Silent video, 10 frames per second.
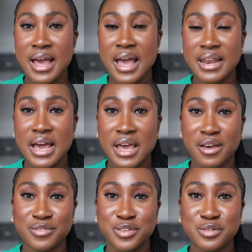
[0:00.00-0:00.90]
And I
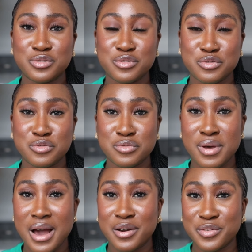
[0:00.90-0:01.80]
have used
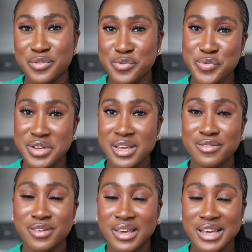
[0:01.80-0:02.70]
two out of three.
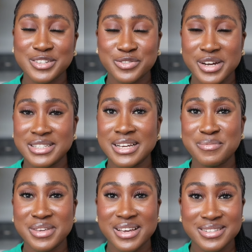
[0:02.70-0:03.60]
If you guessed right,
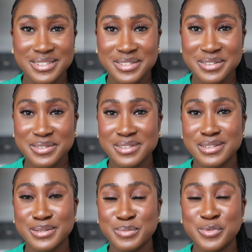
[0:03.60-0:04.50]
I'm yet to use
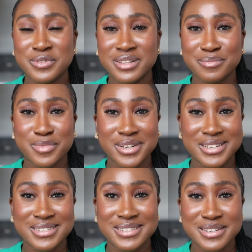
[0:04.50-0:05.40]
the smoothing
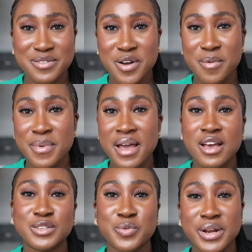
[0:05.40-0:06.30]
body serum.
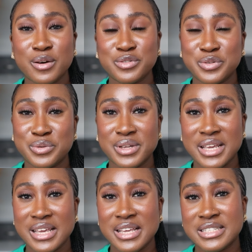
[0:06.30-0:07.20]
So what I'll do
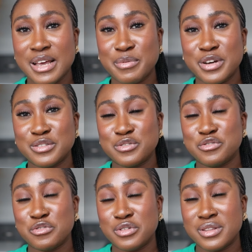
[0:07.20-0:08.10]
is I'm going to
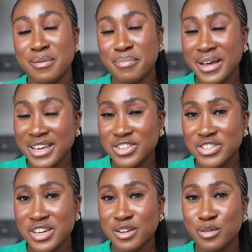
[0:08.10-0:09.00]
show you the
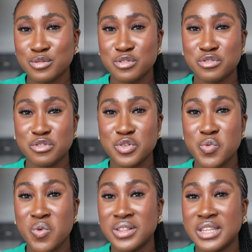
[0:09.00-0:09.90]
packaging, also show
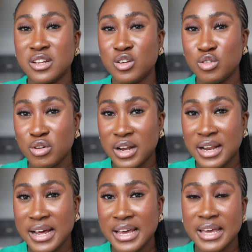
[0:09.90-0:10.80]
you what they
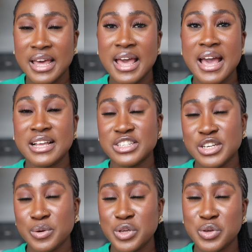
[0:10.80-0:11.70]
look like, and
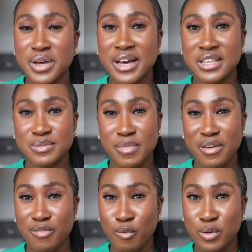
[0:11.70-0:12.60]
share with you guys
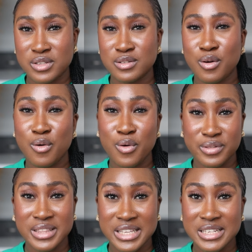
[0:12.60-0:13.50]
my thoughts
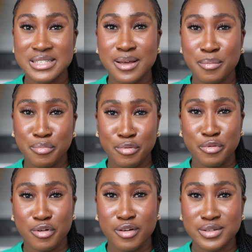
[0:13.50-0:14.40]
on these
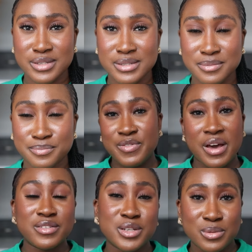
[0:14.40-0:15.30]
products. If you
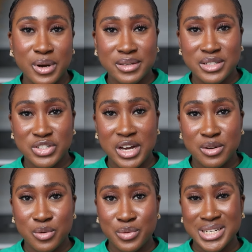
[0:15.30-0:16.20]
haven't subscribed to the
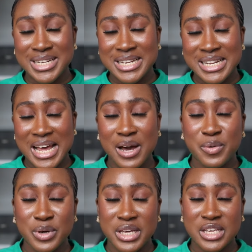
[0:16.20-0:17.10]
channel already,
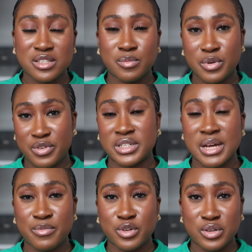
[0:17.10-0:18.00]
now is the perfect
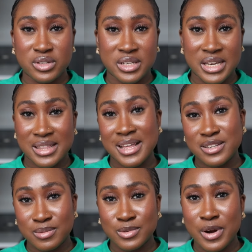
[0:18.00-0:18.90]
time for you to hit
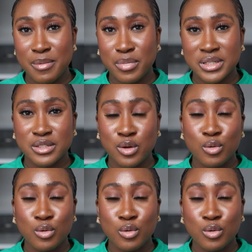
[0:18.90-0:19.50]
that subscribe button.